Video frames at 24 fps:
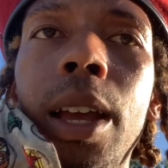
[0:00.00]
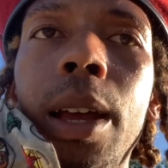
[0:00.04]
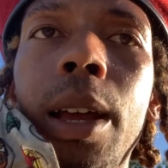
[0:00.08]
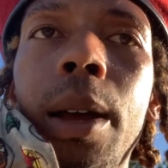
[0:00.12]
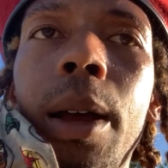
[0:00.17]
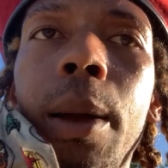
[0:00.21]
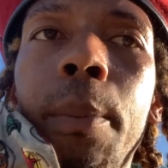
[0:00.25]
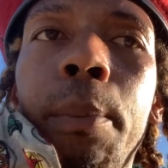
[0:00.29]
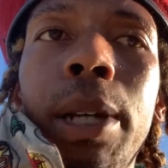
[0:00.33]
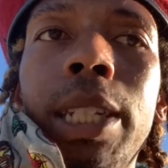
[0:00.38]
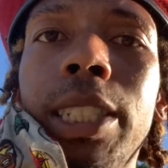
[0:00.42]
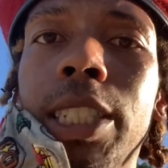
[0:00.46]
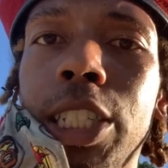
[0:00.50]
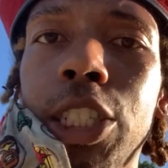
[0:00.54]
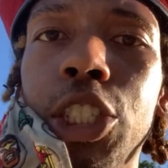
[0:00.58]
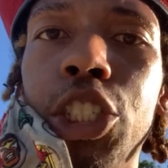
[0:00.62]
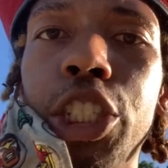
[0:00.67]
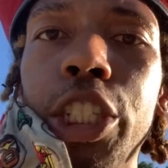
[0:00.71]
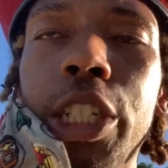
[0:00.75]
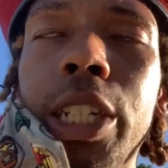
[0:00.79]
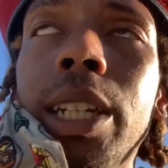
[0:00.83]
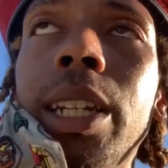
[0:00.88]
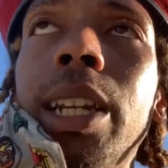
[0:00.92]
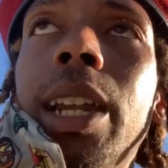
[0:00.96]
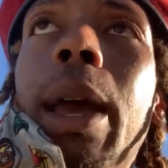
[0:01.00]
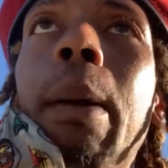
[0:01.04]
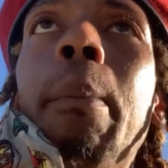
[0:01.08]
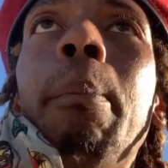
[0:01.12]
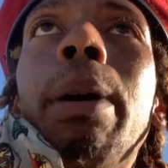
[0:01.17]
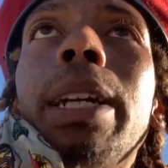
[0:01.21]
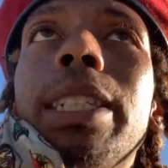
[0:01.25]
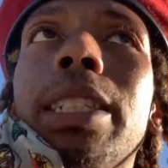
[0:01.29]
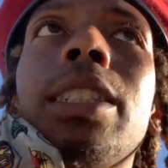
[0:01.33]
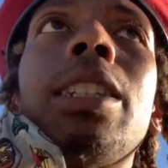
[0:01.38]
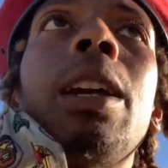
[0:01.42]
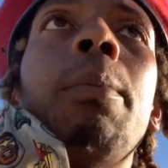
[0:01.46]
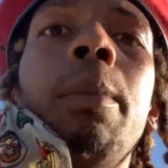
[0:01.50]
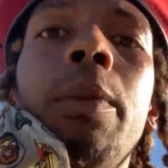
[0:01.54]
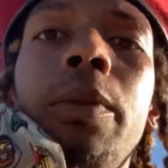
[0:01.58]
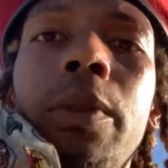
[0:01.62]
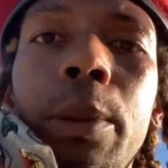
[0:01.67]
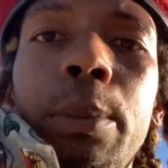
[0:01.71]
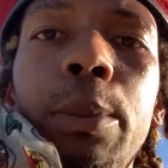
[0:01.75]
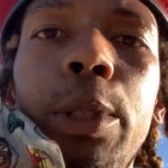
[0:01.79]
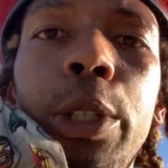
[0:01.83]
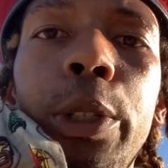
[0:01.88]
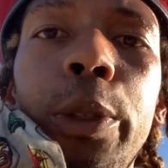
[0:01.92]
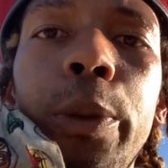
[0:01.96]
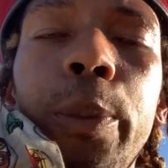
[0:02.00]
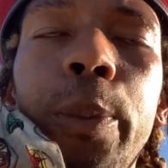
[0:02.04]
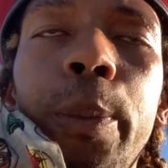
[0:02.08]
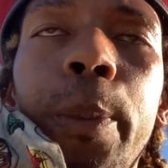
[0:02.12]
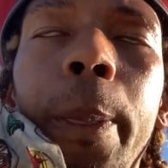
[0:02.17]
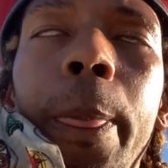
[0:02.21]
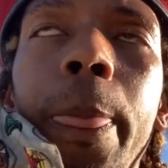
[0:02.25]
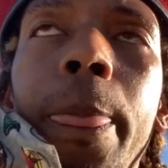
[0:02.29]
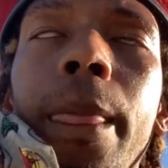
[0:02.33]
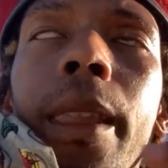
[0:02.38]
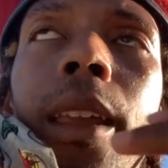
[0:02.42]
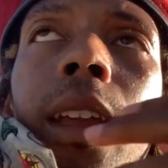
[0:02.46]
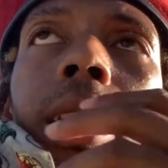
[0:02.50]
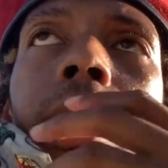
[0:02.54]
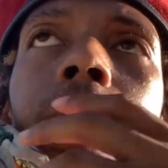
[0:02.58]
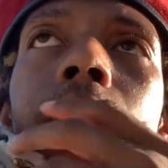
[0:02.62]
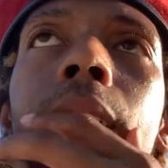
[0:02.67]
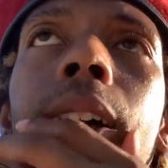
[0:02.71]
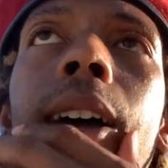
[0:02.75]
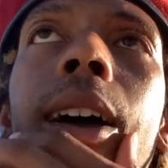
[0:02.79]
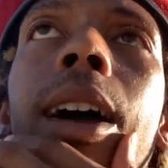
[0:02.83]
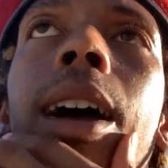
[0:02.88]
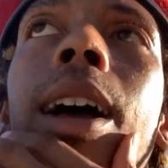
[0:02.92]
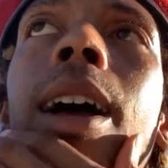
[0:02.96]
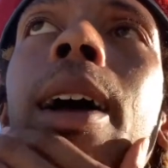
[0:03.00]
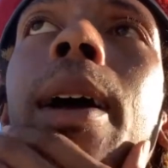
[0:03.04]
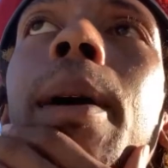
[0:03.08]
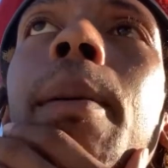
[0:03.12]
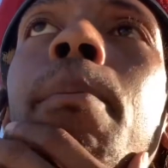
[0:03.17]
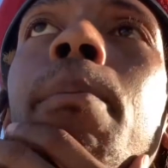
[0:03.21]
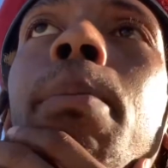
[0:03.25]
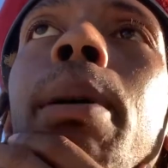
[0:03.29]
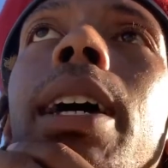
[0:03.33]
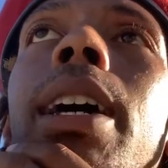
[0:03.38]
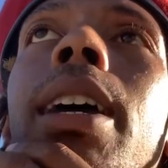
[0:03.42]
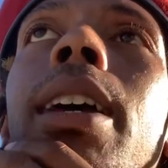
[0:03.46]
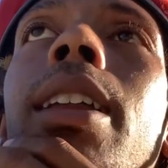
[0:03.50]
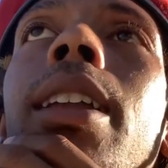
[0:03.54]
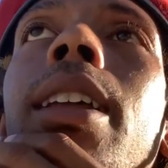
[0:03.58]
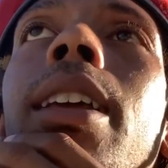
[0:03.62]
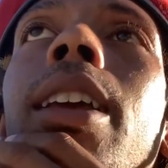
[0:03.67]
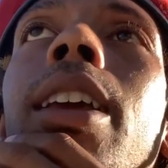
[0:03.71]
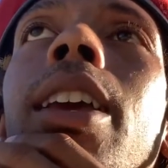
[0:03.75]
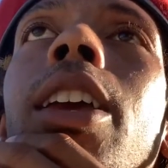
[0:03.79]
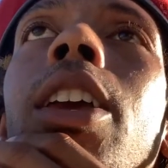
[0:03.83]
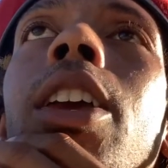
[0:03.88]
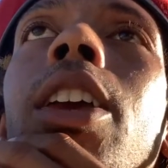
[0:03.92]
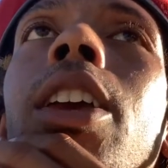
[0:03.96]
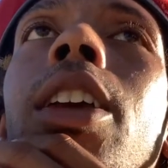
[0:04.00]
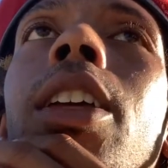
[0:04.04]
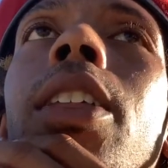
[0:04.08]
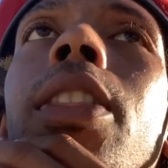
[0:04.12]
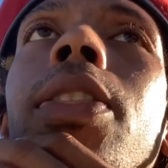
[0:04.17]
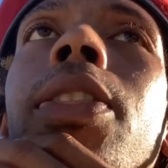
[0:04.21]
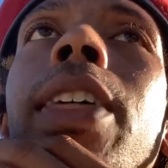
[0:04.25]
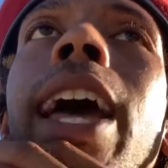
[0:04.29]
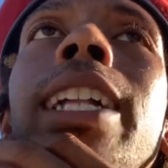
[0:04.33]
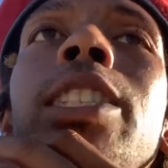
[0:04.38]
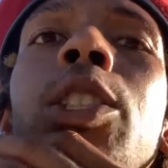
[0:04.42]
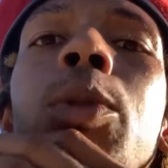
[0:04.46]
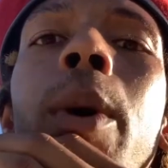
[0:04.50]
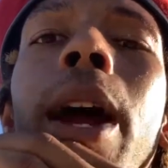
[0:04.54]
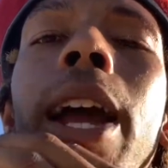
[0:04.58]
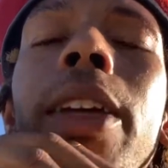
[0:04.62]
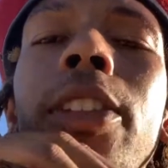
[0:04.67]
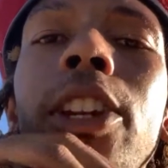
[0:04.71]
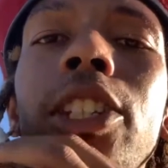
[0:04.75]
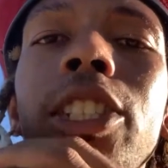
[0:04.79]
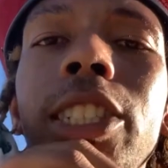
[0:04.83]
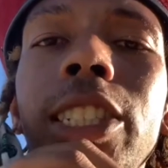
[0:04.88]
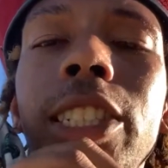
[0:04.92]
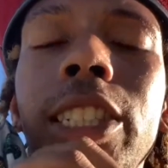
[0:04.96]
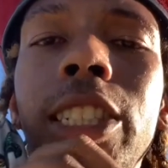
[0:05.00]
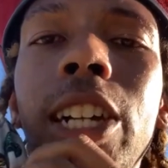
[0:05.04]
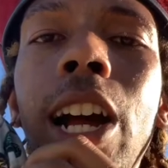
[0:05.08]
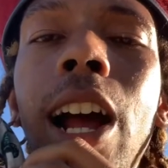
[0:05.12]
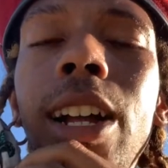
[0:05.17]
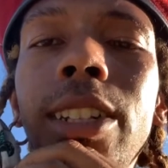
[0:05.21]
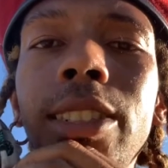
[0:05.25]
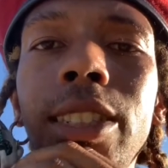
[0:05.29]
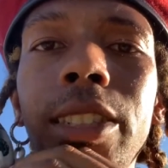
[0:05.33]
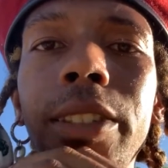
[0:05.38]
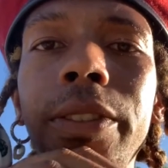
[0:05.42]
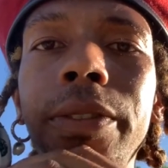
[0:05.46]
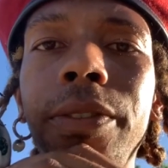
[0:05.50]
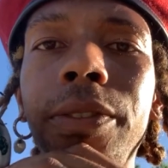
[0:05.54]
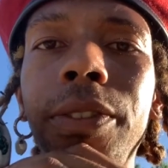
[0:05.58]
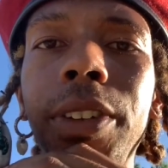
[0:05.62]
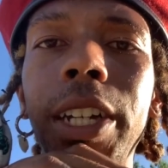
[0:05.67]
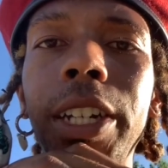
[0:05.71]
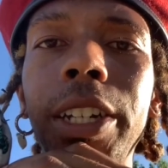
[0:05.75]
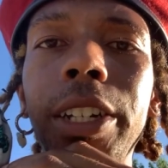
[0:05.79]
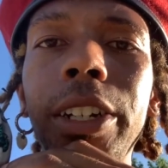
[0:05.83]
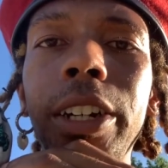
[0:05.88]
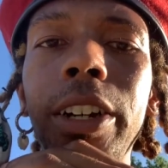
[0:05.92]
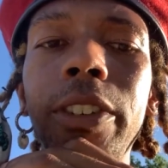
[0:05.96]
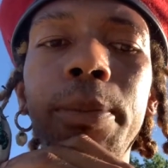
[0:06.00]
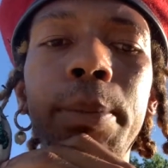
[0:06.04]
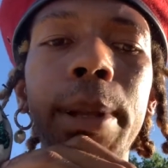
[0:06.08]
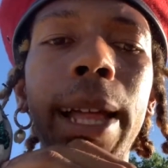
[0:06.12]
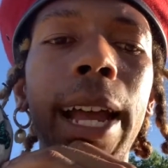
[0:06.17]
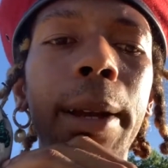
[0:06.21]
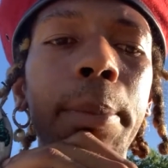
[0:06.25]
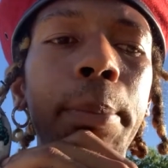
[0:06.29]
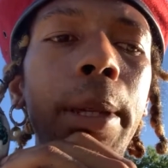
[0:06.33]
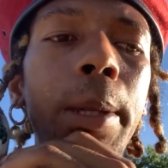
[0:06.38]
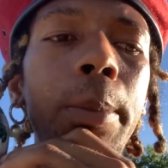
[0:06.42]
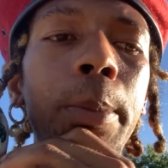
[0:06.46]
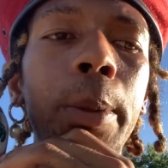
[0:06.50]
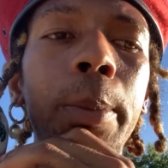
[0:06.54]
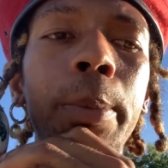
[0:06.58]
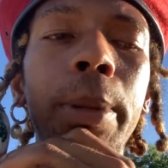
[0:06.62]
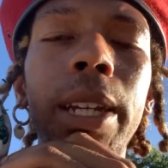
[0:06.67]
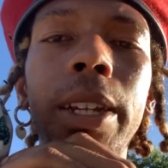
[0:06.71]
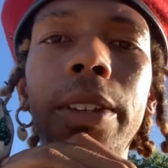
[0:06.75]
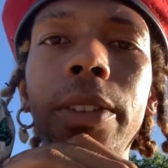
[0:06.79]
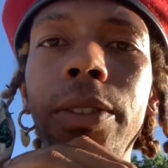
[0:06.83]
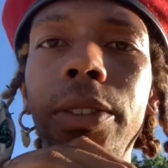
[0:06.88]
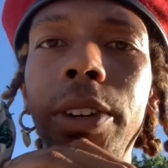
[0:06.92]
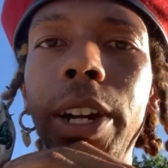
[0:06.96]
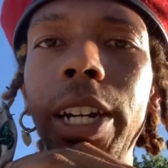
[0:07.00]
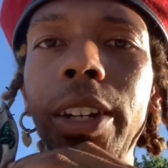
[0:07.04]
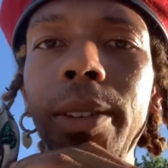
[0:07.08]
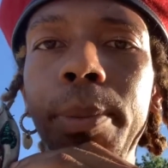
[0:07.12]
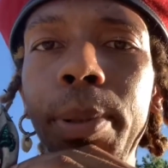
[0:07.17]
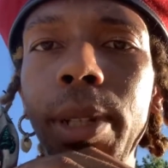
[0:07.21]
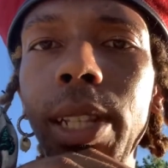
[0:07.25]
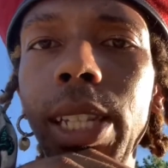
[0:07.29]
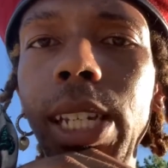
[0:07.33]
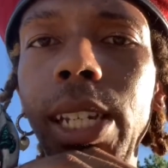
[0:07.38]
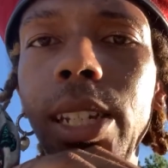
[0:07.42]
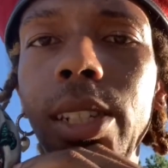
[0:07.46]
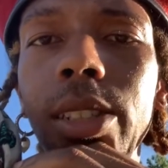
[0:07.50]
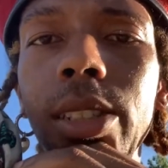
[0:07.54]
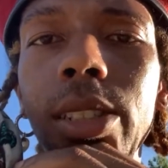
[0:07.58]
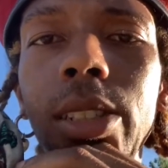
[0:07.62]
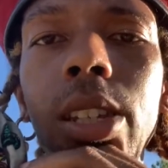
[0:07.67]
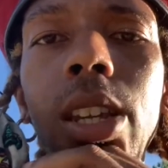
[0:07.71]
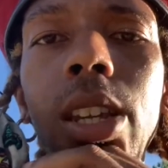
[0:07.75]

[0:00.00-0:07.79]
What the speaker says: position, but some of them do. But that's why there's this constant fear of black people being afraid of police.